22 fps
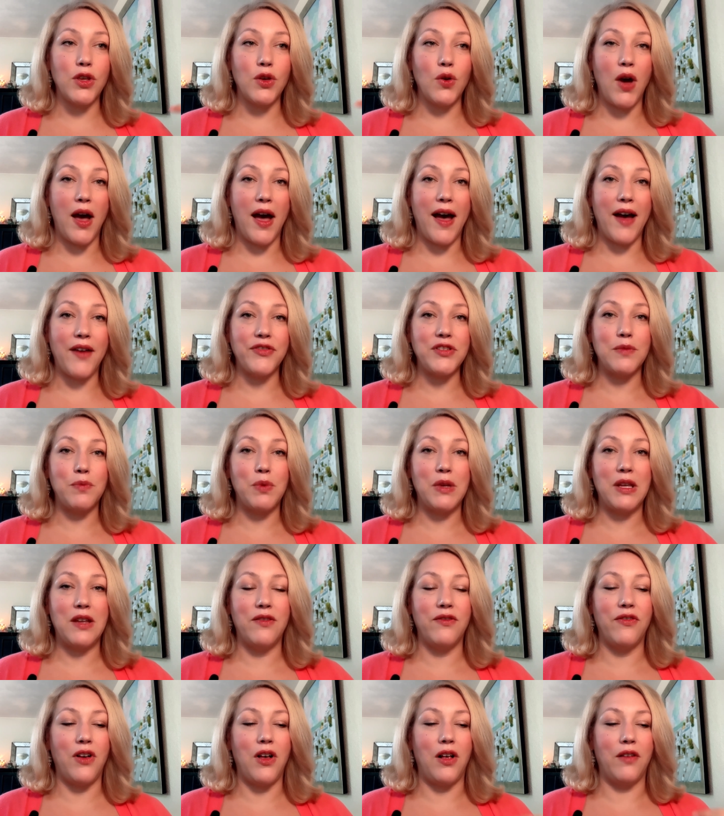You have to be
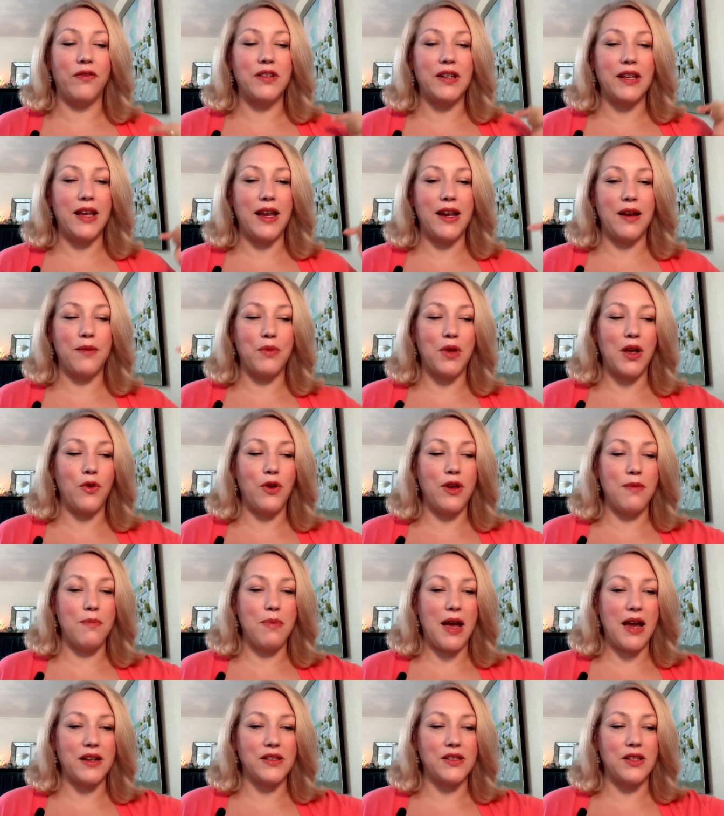involved. Again, I'm going
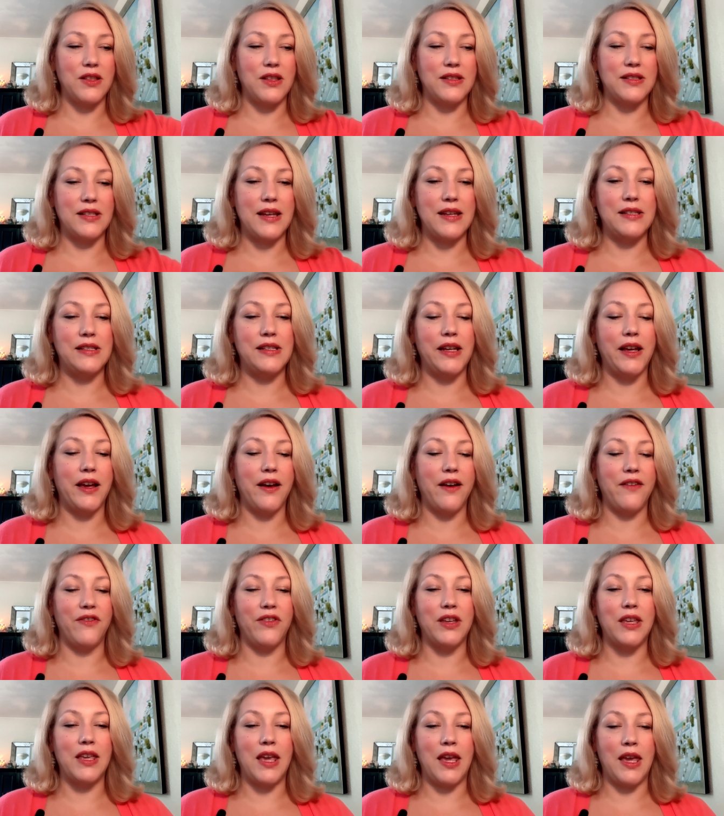back to this idea of
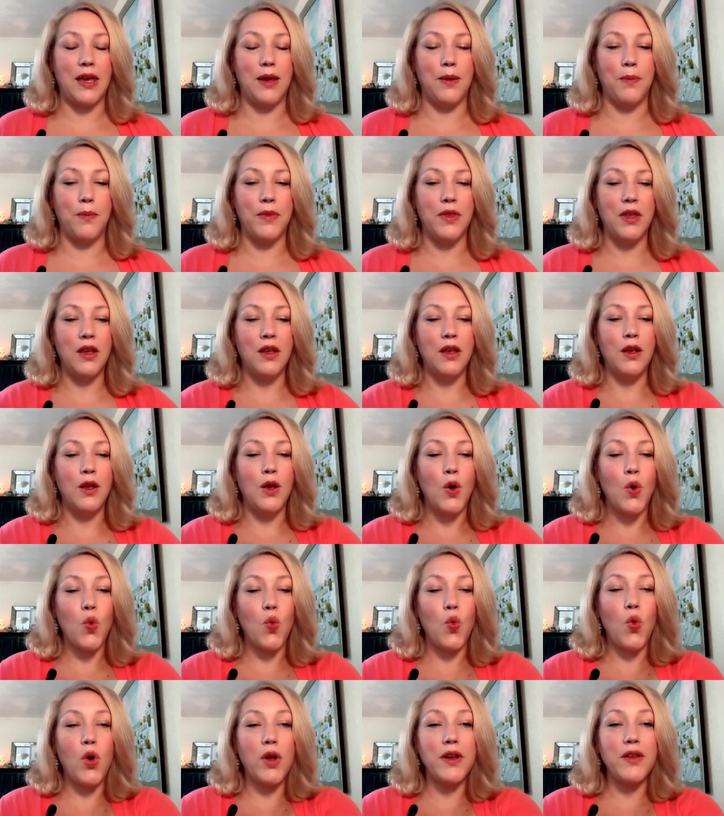a game.
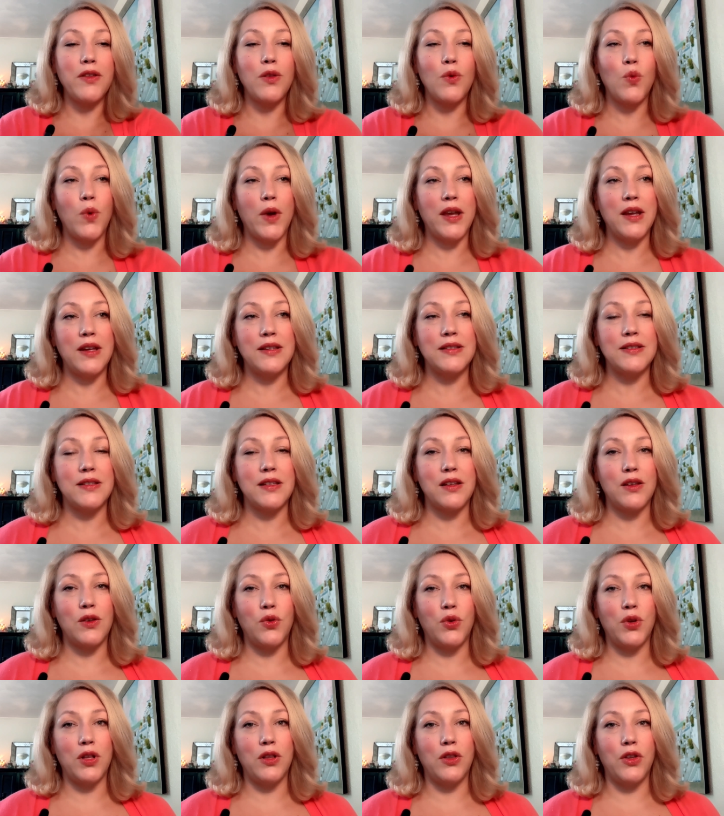One of the ways that
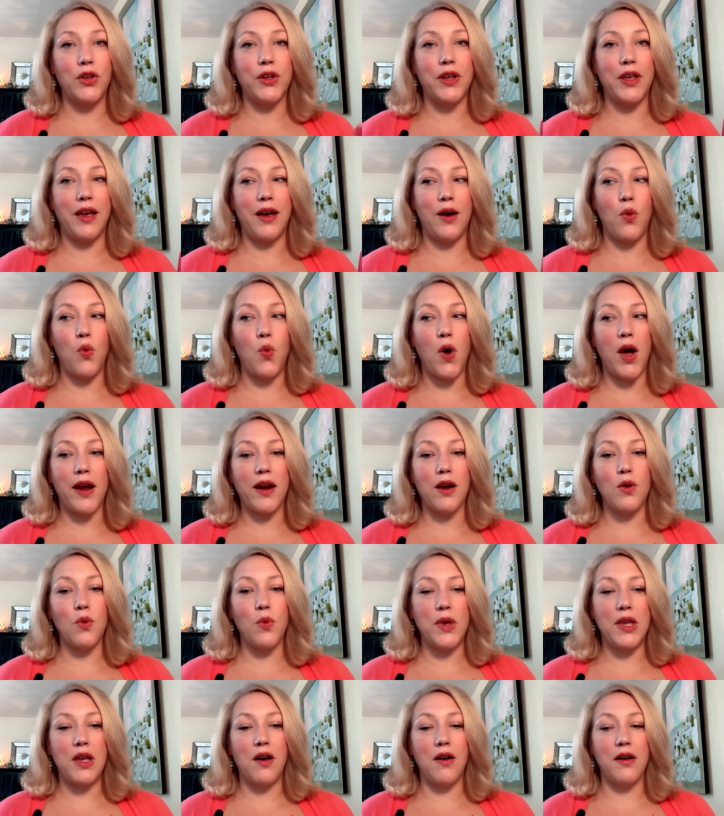you can look at why are
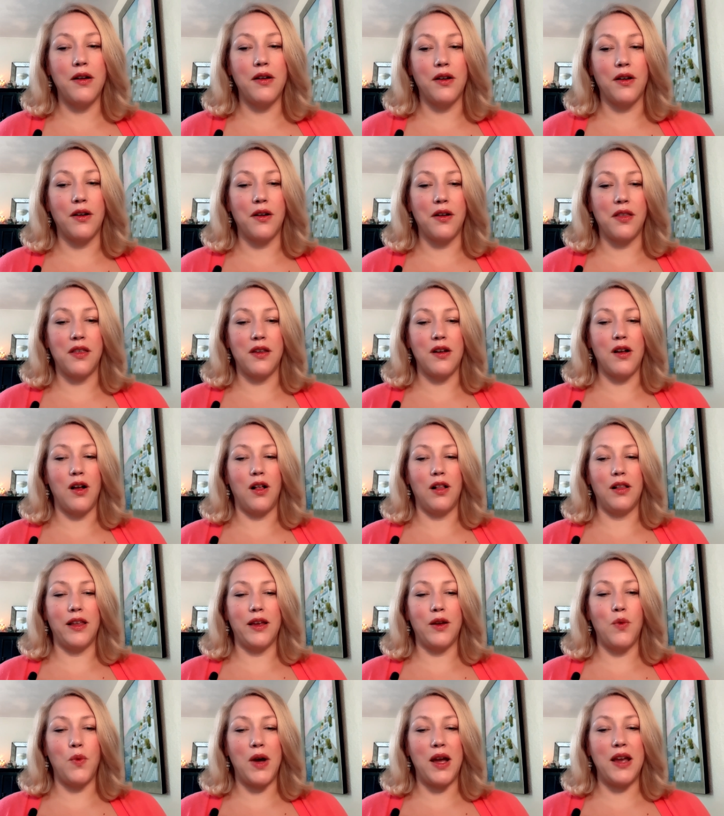we on earth at all?
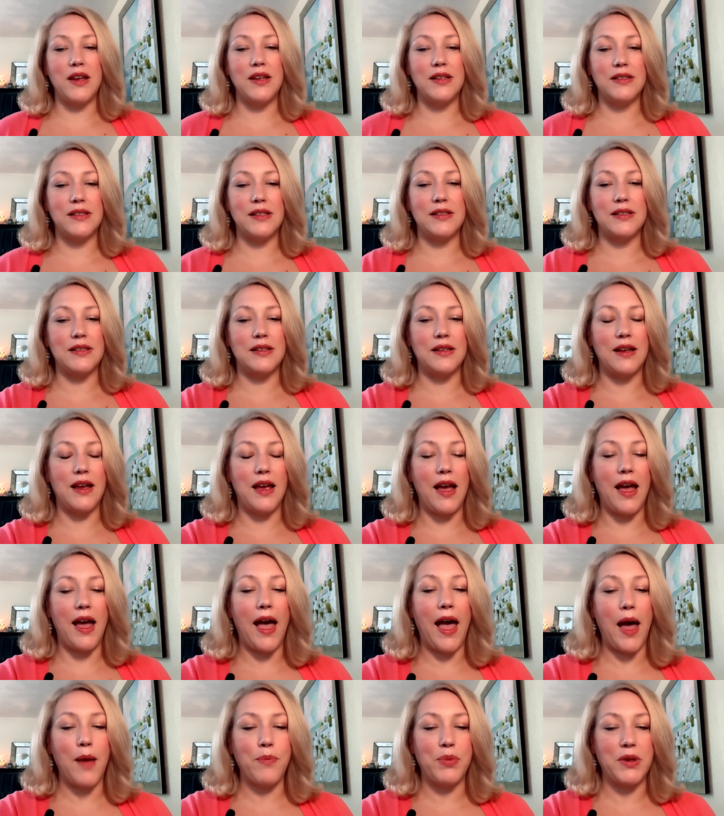Like, why is this
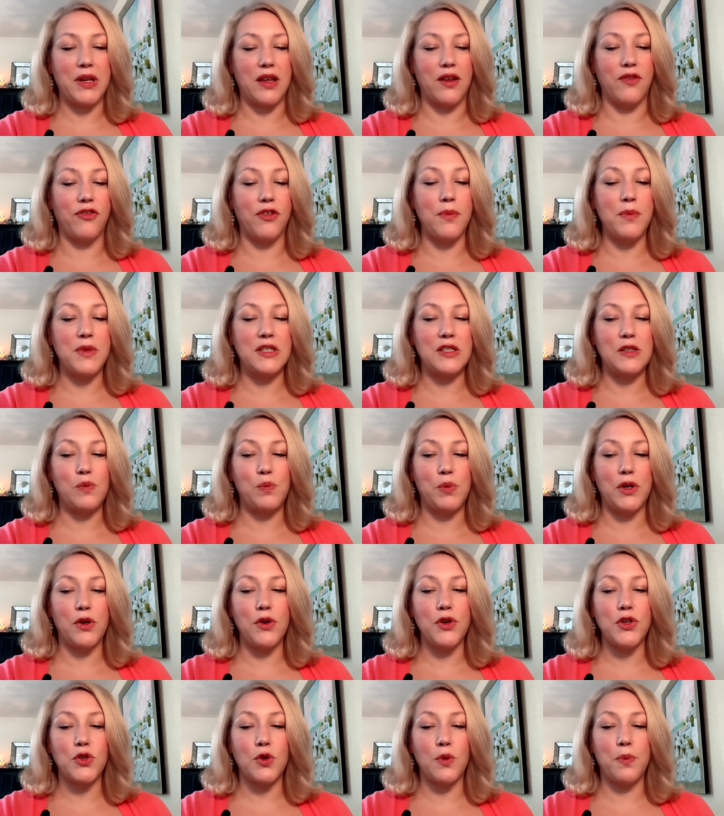happening from a
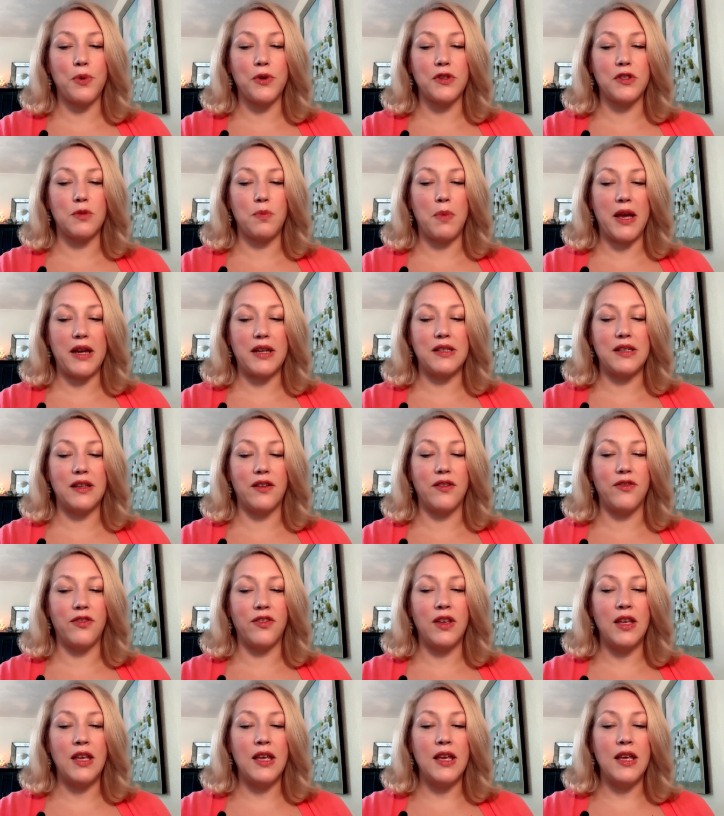spiritual perspective
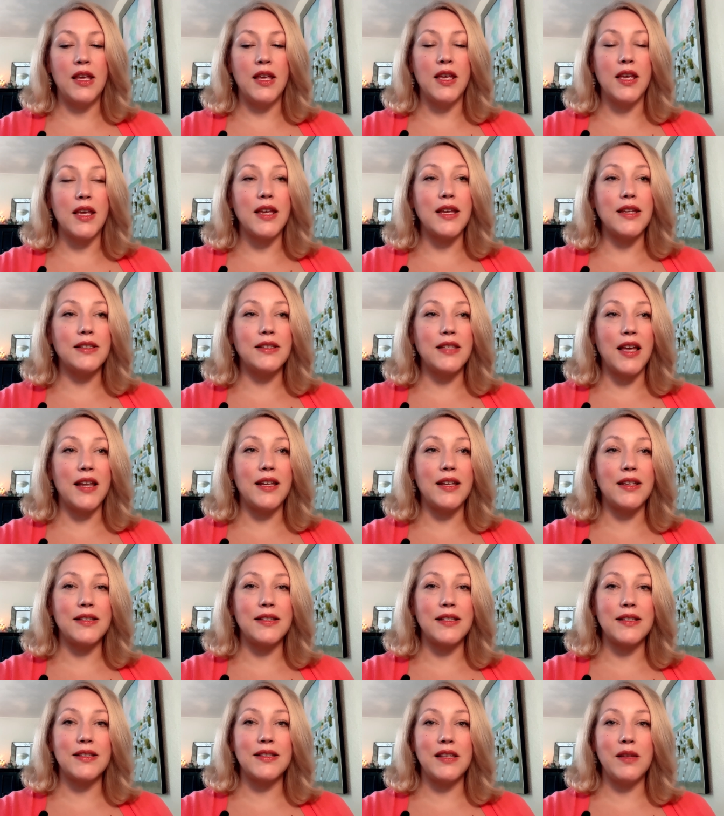is that
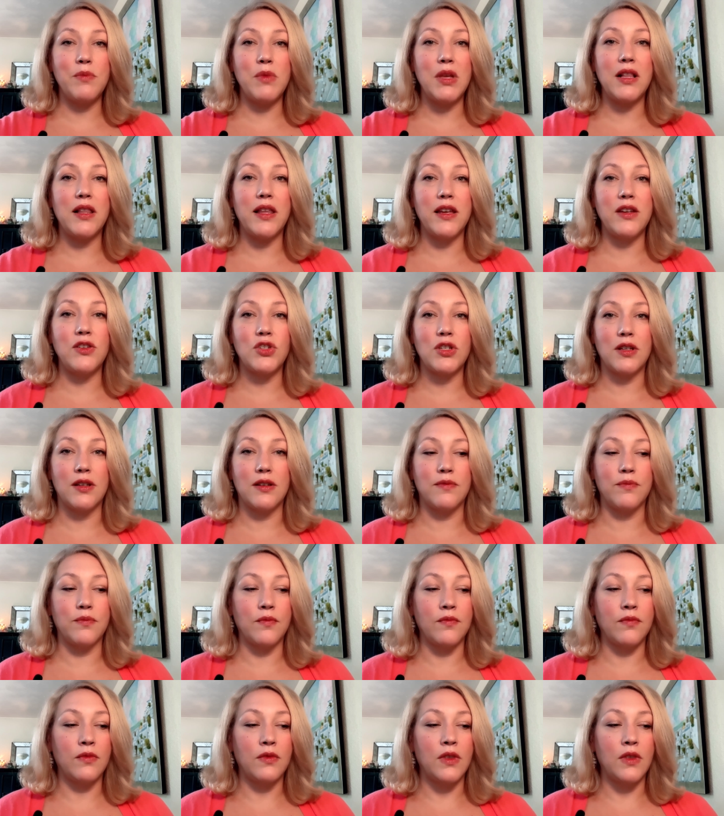it's a simulation.